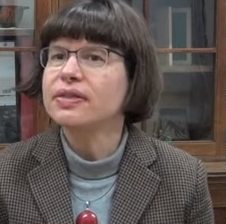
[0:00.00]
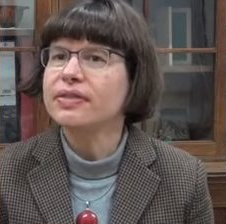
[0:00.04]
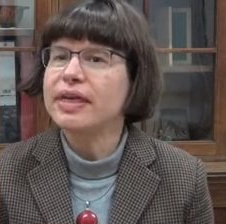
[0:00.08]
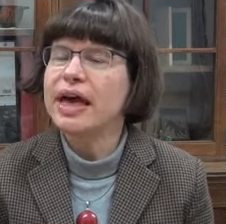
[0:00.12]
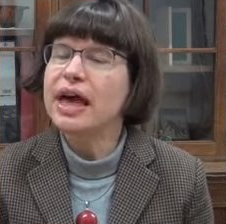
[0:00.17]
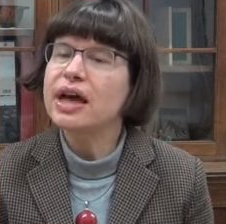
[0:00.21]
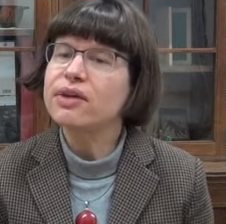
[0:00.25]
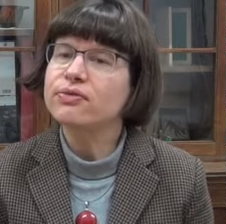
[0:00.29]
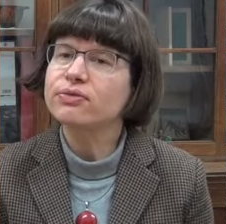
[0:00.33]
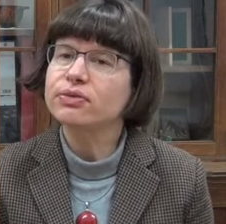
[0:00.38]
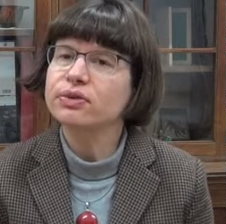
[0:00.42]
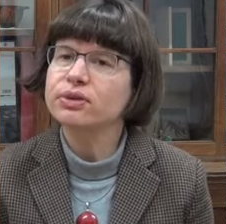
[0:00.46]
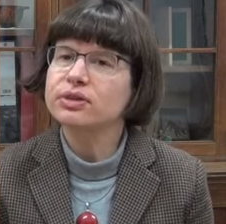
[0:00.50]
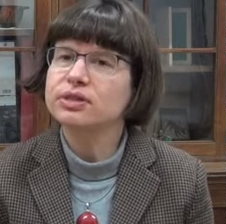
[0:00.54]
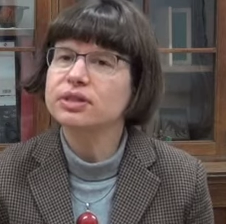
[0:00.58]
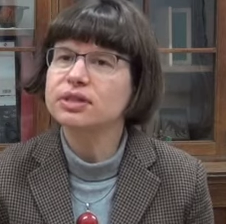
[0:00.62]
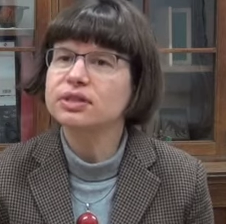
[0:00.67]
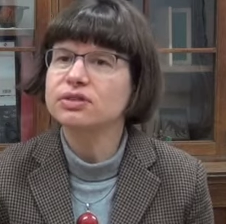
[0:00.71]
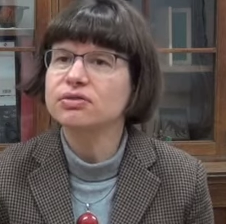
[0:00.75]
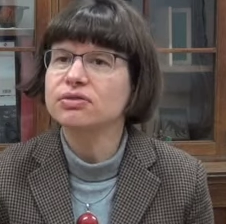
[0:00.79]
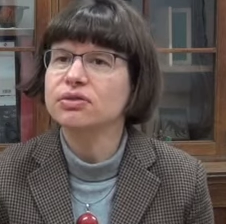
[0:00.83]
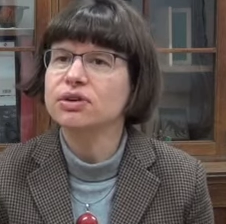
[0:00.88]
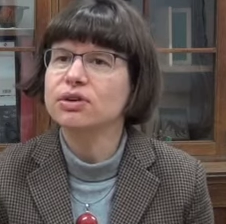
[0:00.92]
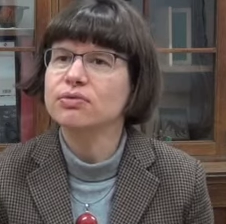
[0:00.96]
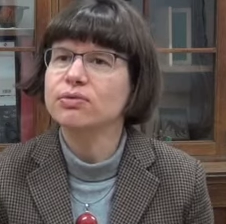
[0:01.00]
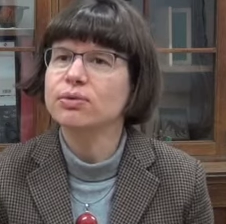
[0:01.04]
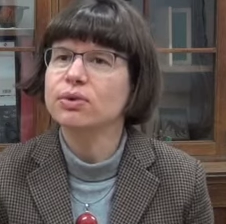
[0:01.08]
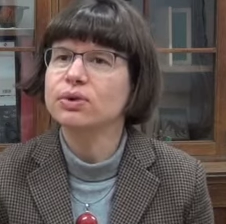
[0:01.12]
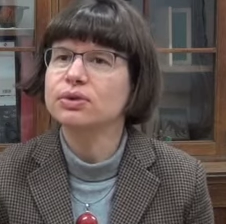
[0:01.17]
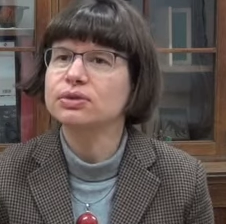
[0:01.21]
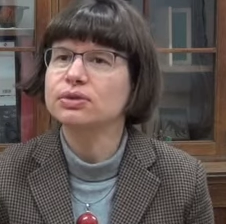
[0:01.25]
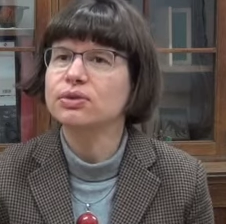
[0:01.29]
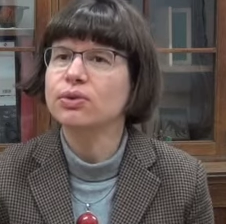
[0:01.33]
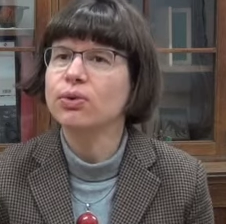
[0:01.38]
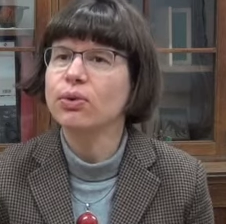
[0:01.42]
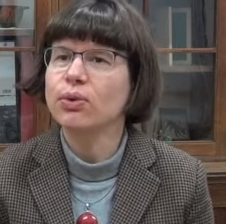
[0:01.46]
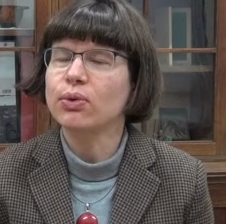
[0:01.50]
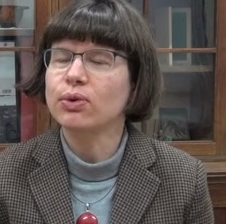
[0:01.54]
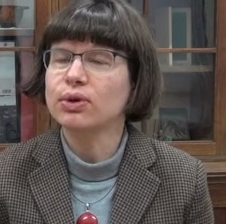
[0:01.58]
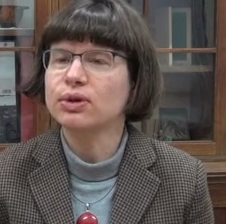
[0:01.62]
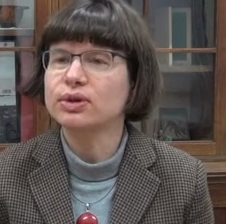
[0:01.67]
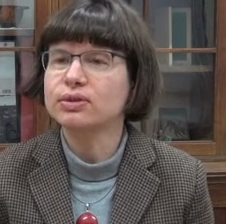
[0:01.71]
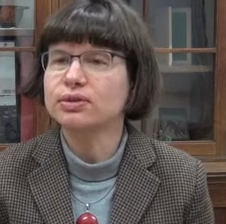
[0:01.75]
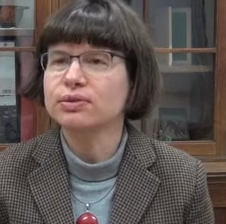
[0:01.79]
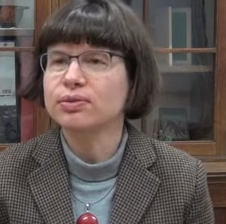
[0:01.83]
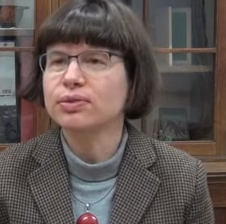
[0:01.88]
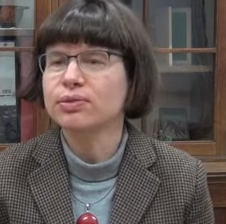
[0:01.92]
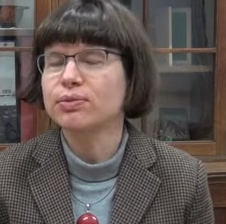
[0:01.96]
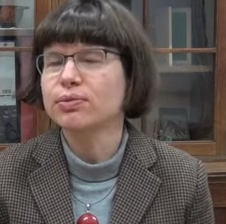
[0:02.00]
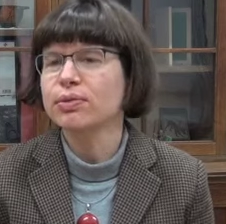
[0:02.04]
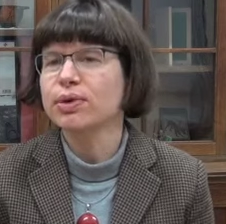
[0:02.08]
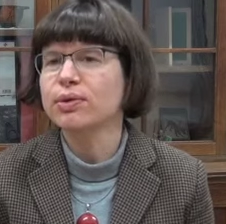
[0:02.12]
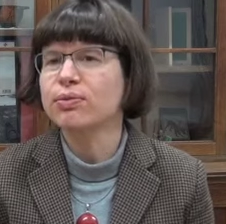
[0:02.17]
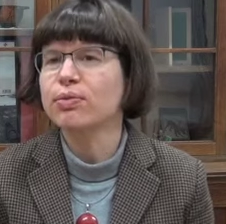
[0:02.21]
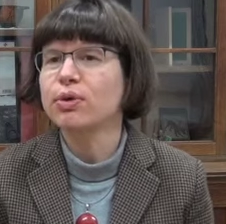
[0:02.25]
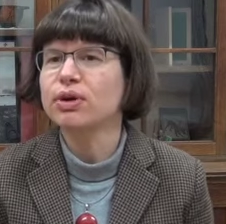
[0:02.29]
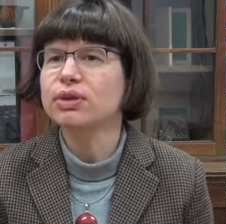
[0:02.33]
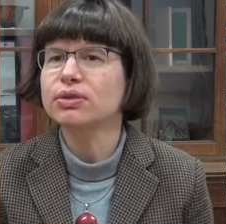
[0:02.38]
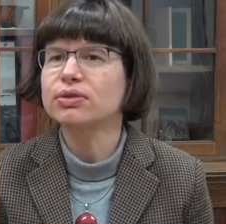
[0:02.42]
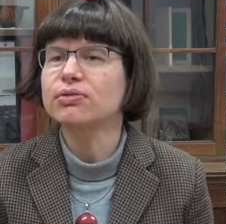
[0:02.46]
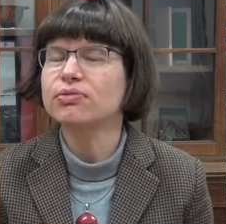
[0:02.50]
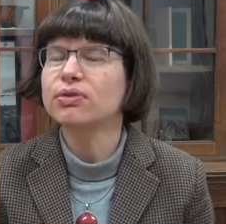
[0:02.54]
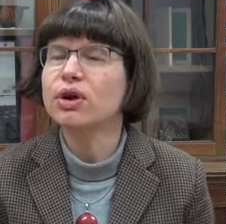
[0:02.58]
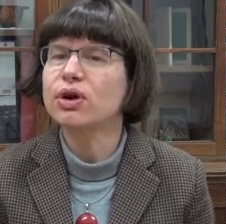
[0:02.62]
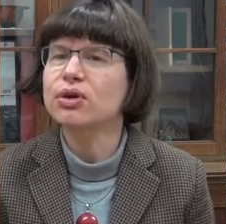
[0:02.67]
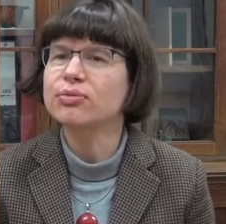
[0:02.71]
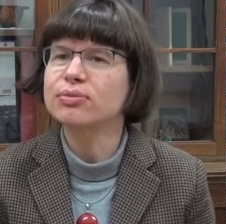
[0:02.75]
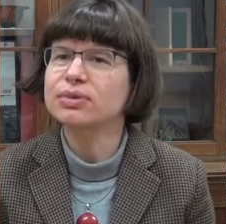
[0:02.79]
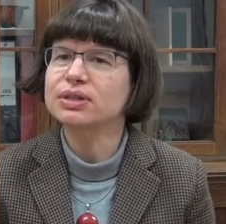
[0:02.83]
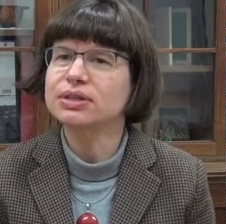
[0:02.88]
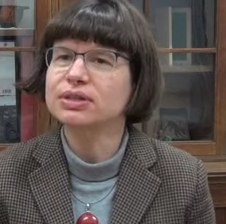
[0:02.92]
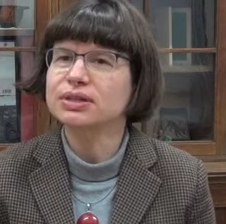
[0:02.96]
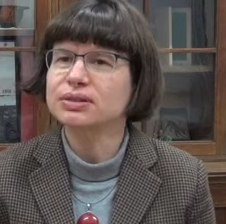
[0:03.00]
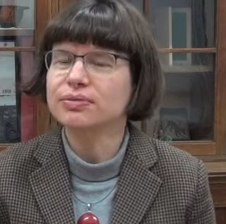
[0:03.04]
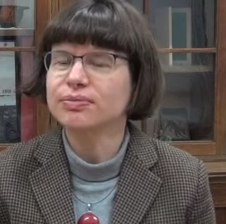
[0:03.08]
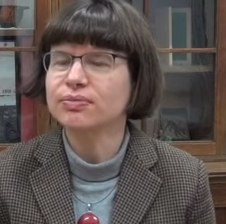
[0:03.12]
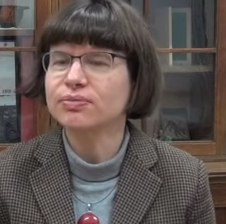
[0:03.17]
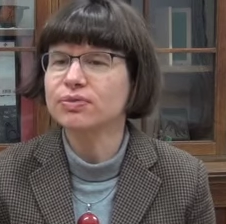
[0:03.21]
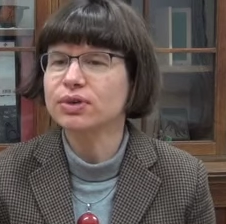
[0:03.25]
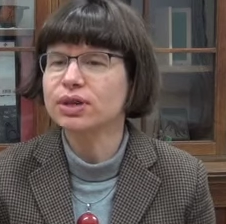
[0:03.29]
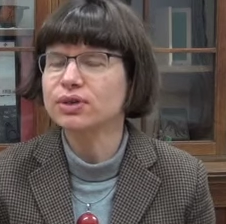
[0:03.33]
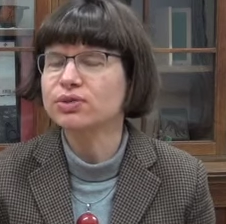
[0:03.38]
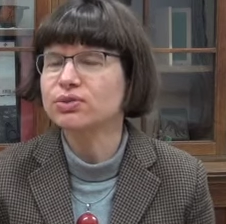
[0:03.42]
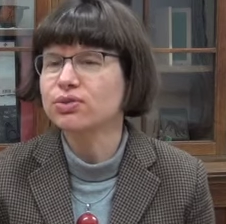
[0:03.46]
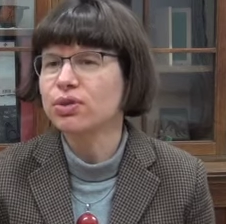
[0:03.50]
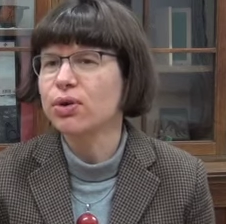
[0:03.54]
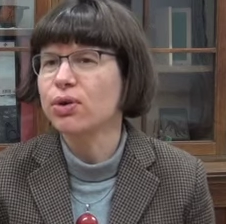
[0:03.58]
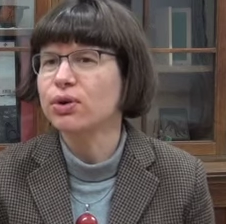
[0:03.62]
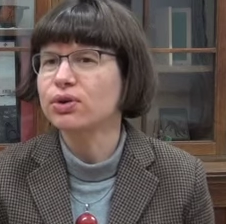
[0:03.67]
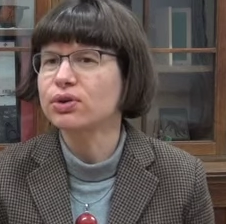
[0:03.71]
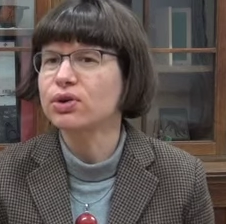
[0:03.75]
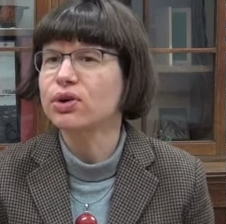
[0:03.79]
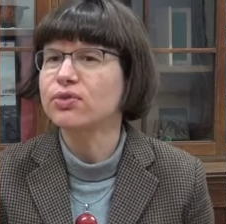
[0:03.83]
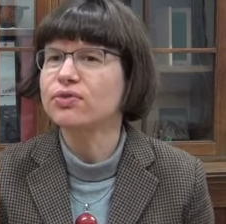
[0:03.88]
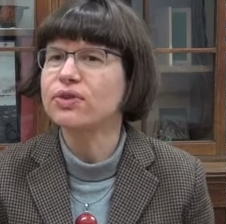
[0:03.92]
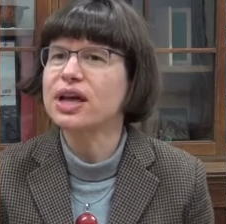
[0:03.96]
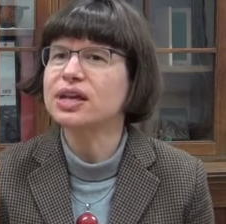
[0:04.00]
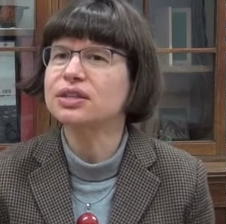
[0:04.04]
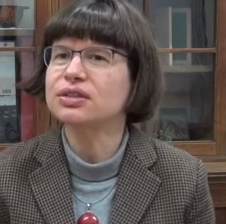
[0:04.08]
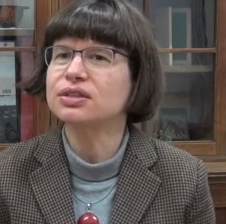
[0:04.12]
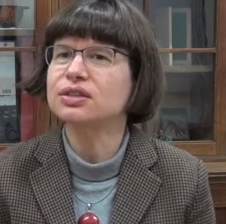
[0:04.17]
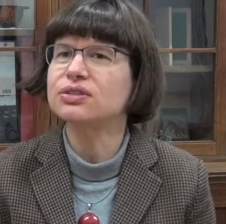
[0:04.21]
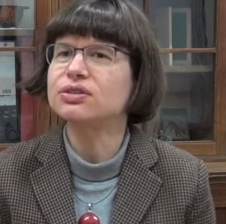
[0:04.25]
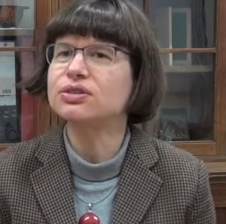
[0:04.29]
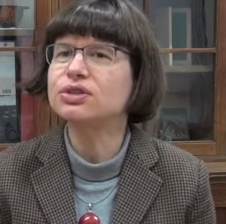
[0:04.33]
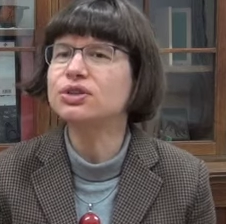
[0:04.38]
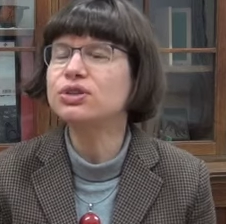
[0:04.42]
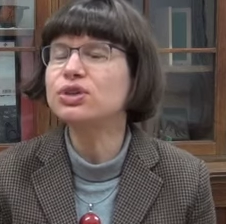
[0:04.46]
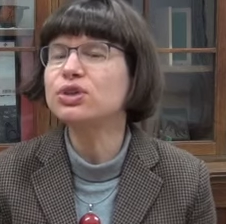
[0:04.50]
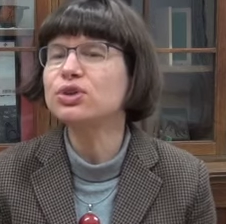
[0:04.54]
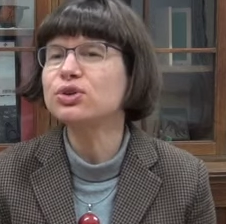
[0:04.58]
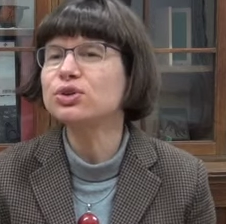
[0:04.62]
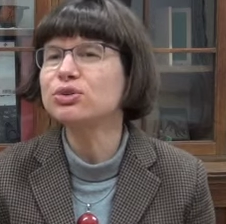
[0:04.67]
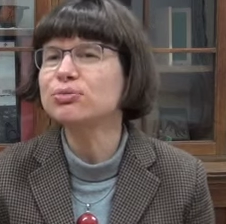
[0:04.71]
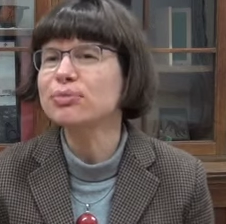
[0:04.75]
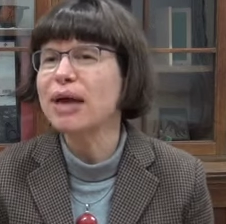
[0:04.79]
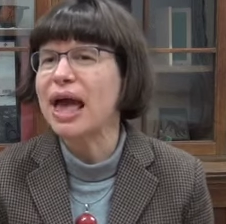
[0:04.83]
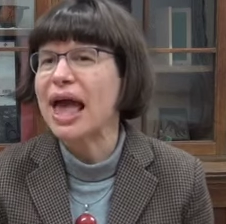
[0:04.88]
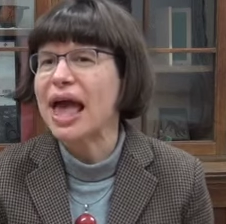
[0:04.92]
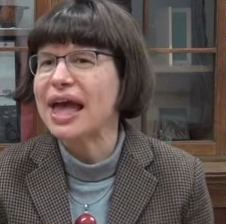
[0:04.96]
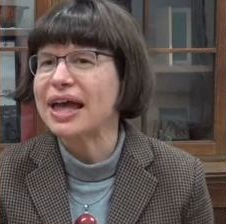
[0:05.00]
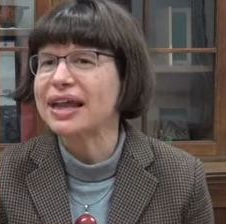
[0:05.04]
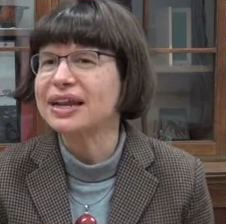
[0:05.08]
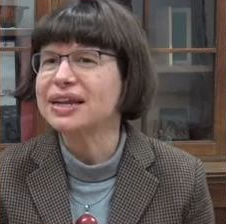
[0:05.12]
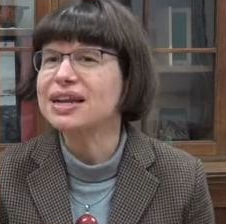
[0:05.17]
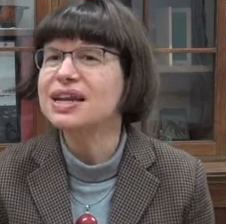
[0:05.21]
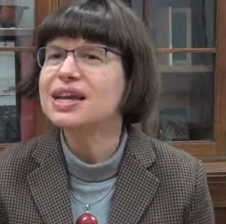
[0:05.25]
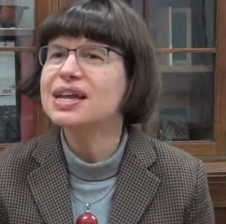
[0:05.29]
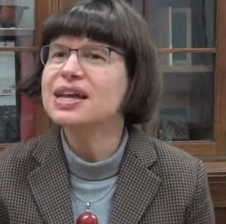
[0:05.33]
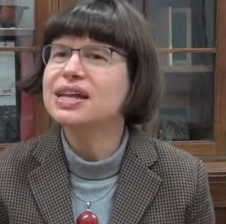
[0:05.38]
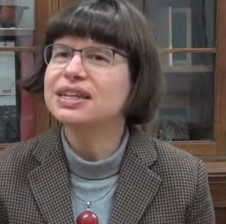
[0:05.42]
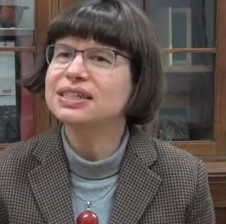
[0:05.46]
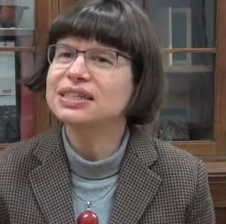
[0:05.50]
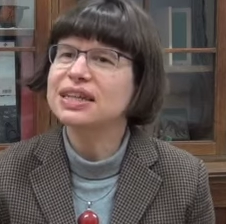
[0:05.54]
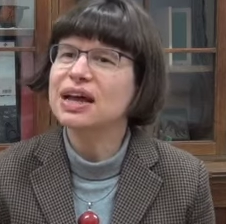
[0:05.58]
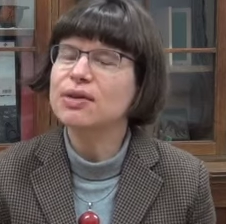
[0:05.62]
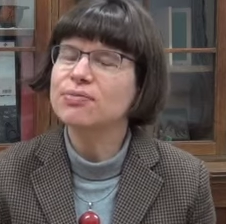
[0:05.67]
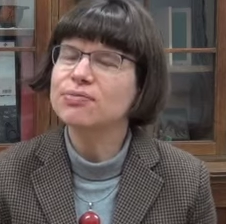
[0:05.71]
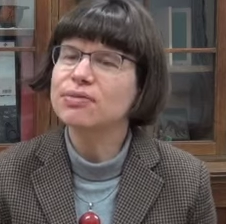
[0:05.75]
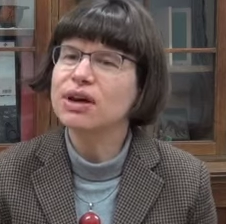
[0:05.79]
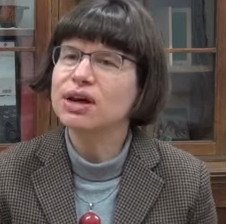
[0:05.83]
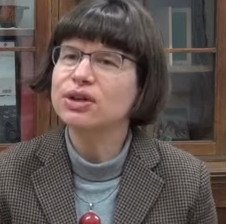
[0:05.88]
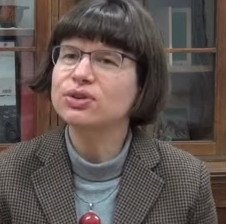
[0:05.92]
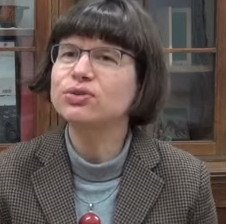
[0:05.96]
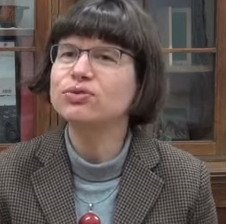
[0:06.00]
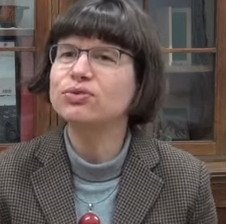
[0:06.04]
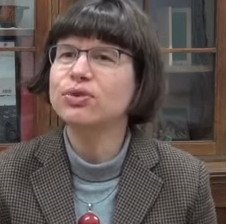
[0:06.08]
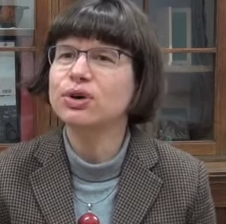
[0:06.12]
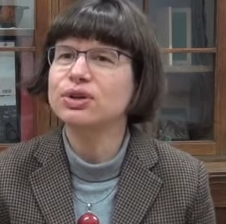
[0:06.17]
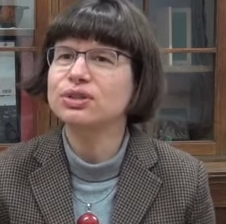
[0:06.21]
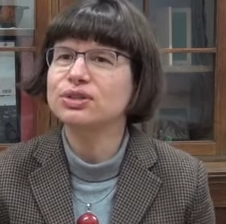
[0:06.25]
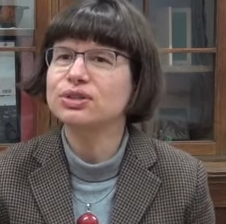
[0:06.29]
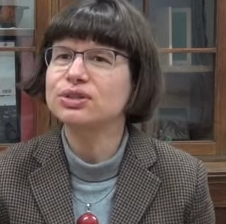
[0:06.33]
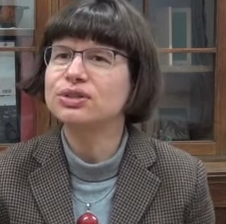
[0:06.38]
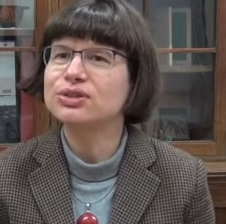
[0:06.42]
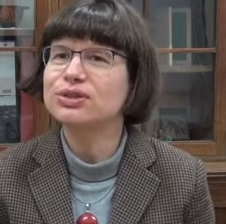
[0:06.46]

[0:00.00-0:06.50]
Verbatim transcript: Therefore, Cicero was called uh, what the Romans thought of as a new man, someone who was